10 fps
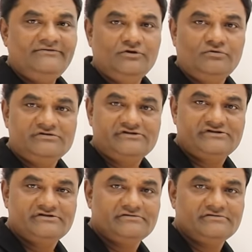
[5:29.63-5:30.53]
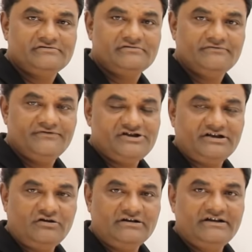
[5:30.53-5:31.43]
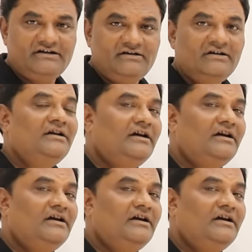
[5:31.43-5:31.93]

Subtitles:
nodes which are not killed.